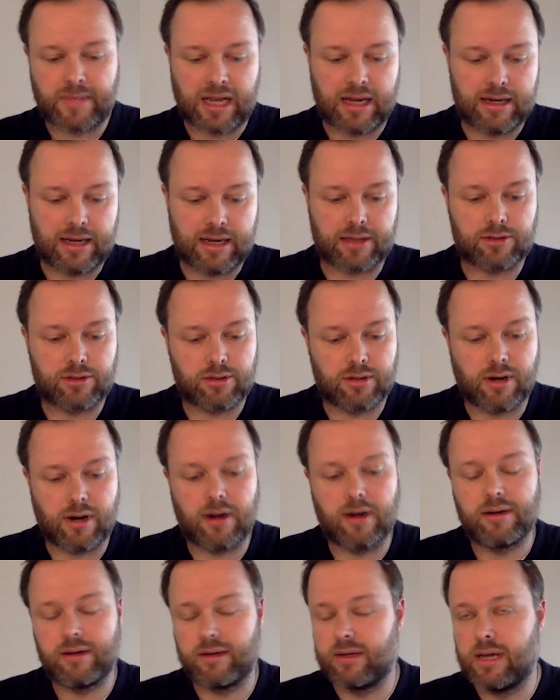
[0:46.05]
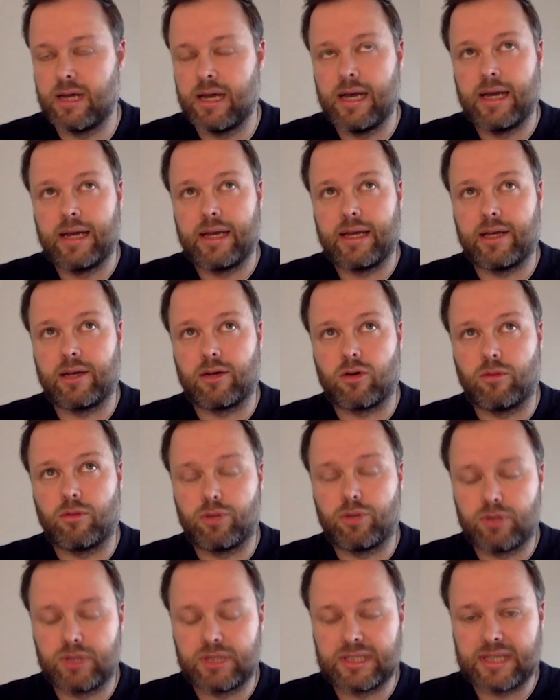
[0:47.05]
lecturer in
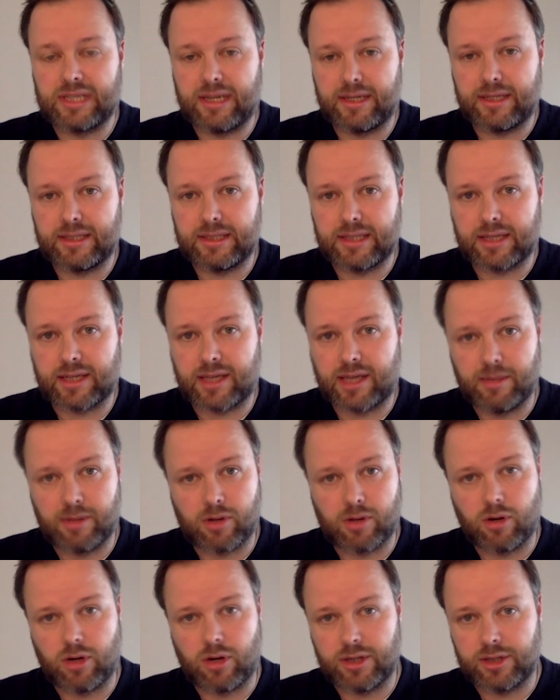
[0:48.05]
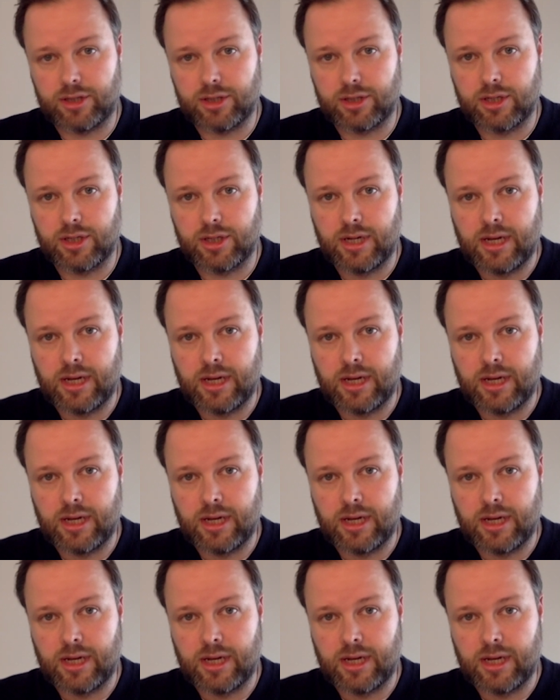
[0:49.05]
computer science at Keegan College.